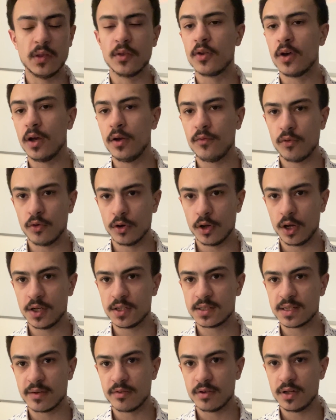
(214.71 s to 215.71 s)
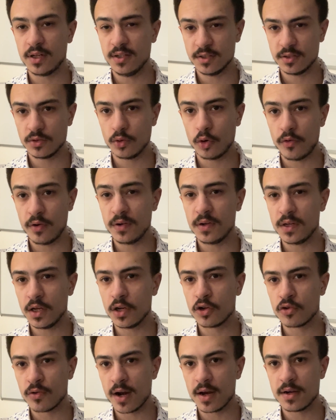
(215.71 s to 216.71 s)
$34.97 is already a
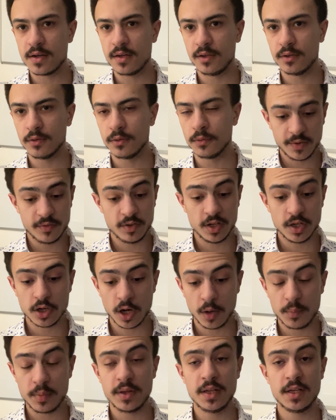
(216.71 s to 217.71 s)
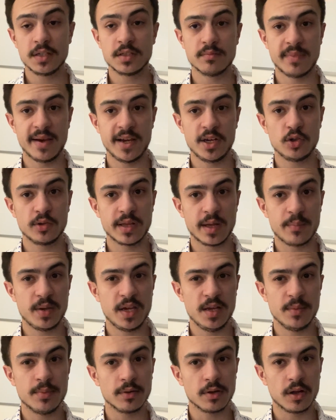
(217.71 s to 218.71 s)
great deal. If you do copy this, make sure that
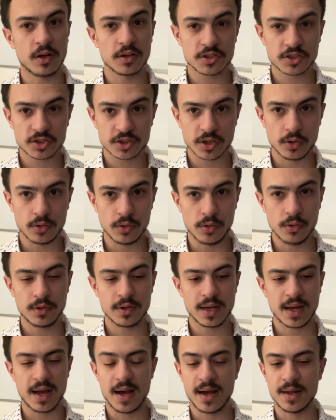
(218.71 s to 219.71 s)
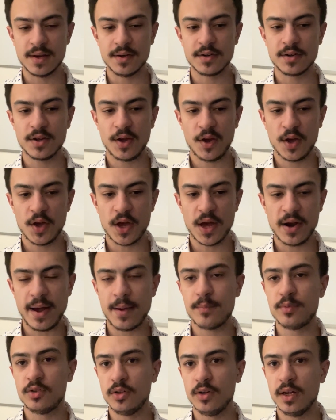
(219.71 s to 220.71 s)
people are sold and
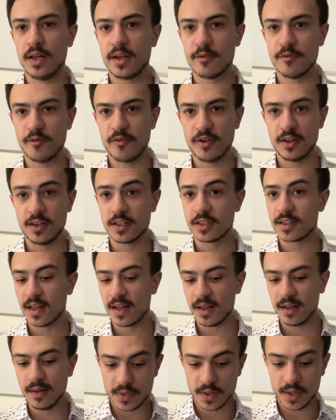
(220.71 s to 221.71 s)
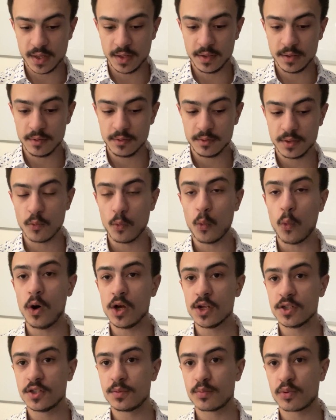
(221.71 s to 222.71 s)
absolutely convinced that the
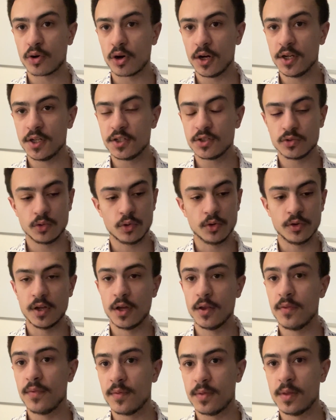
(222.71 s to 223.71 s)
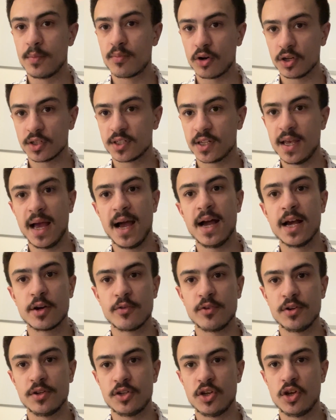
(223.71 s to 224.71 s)
was price or the price that you're
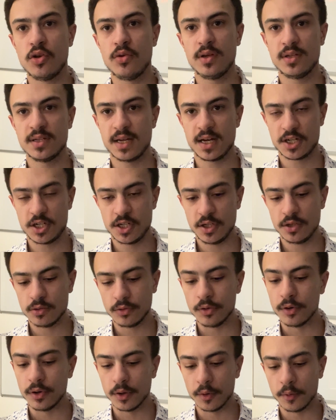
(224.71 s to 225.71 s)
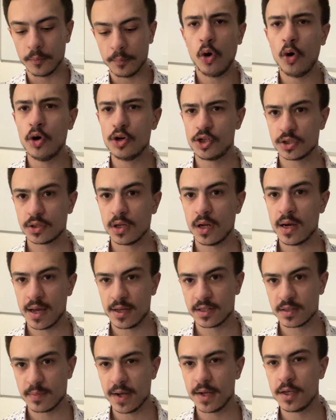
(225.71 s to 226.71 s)
anchoring to is actually a good deal. Or just learn how
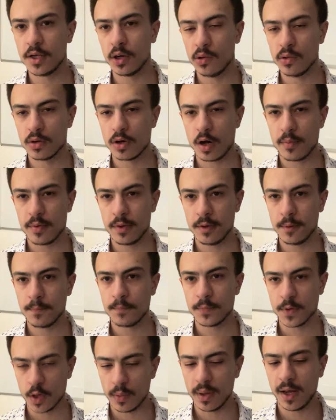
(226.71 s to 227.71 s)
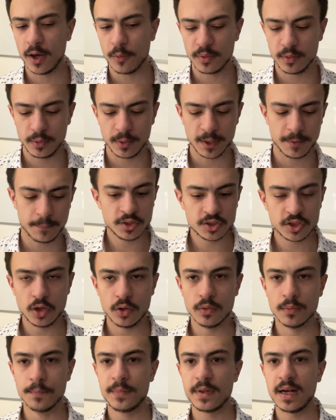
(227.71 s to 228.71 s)
to make your own copy. I will help you with that.
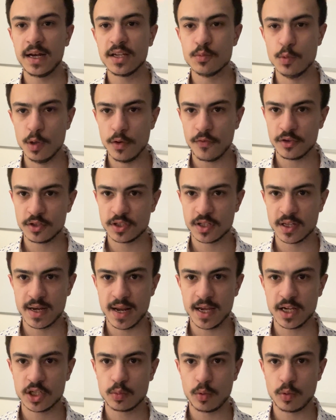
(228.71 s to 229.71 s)
So let's move on to the next